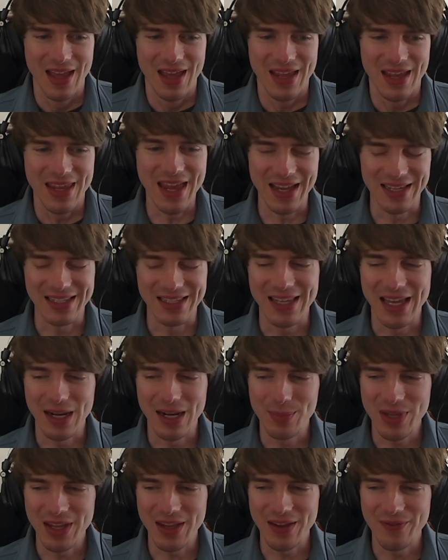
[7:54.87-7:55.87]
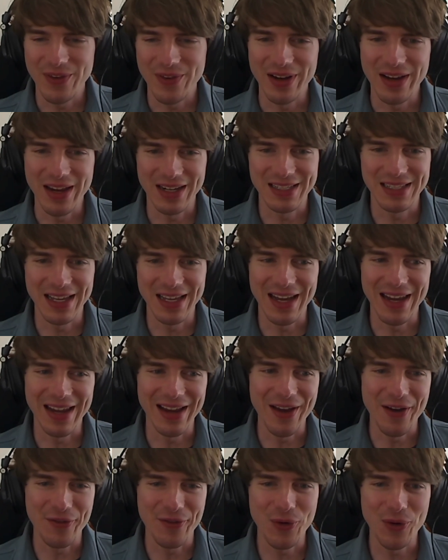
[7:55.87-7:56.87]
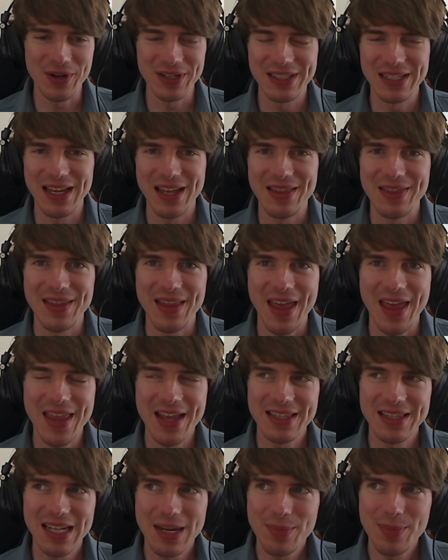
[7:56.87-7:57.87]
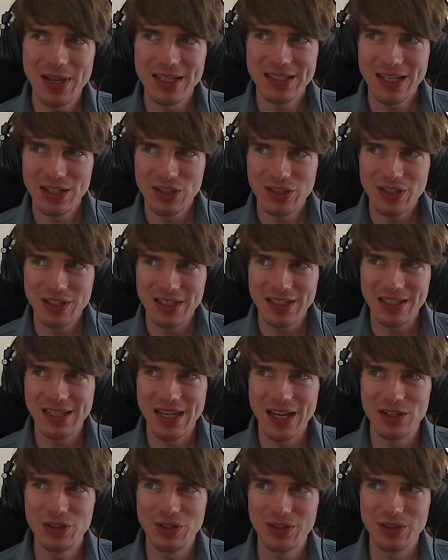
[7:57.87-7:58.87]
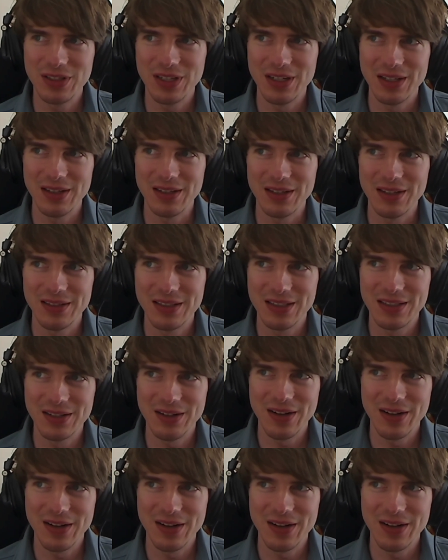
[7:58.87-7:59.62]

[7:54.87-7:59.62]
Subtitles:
Yes, that'll be very exciting, of course, and that stabilization is scheduled to start